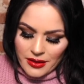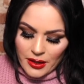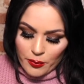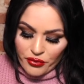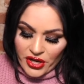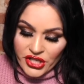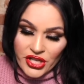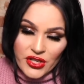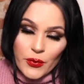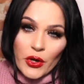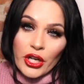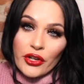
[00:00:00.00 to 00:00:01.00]
Their
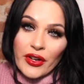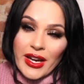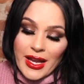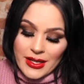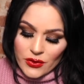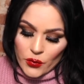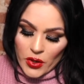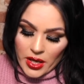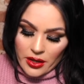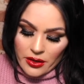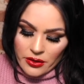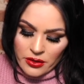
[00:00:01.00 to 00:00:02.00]
brushes work great as
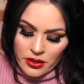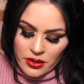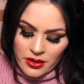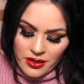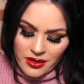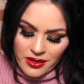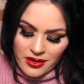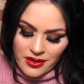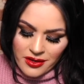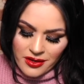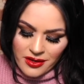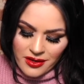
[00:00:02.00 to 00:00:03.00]
well.
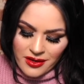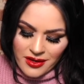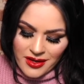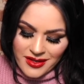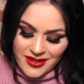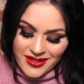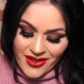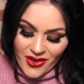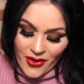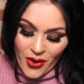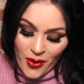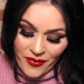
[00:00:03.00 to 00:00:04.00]

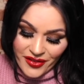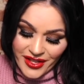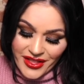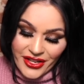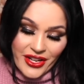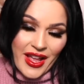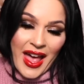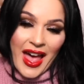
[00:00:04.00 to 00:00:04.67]
So hopefully they're going to